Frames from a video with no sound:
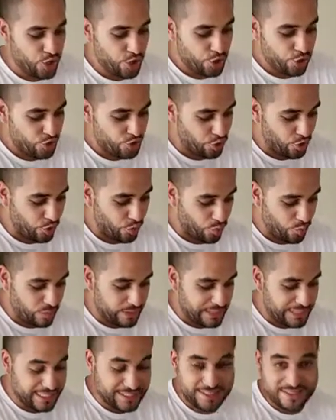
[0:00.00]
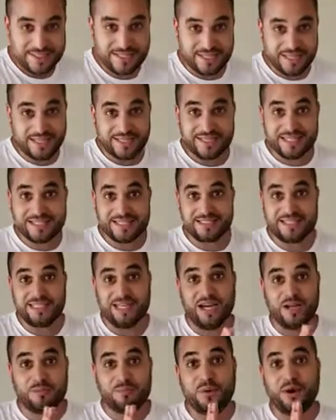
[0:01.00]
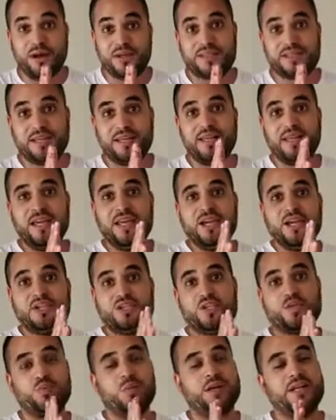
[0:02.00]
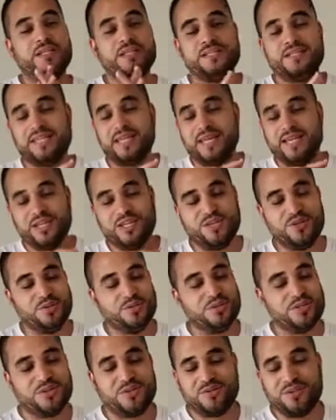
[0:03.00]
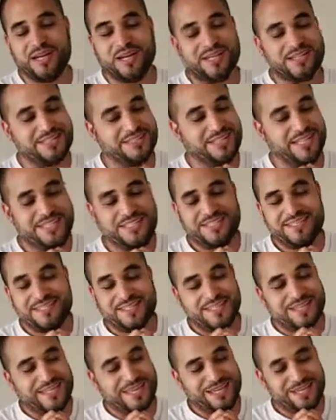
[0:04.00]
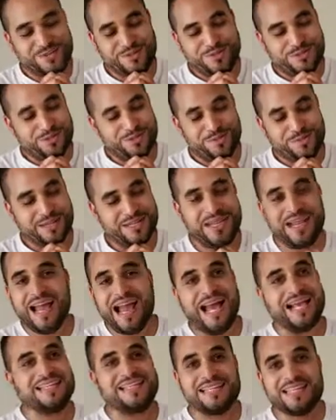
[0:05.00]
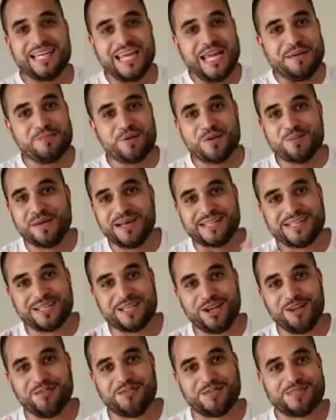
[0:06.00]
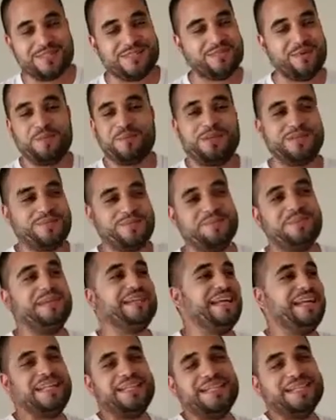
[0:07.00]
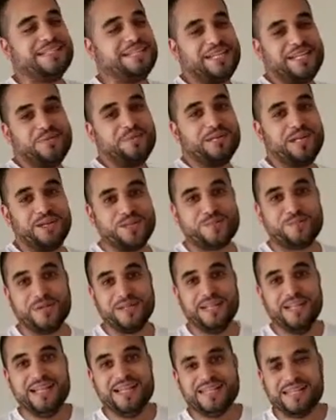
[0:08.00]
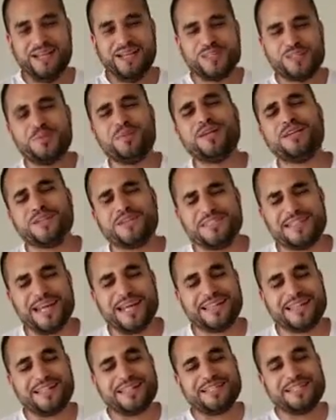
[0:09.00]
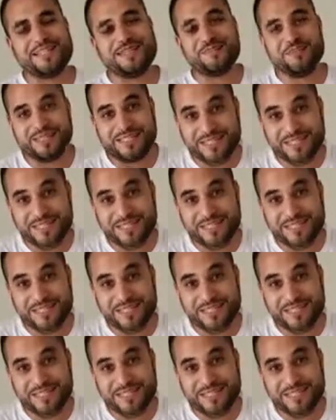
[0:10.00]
So this is it. This is the unboxing. Just wanted to say huge congratulations and thank you so much. As a gamer myself, this probably doesn't mean anything to anyone else, but to us we understand that this is a big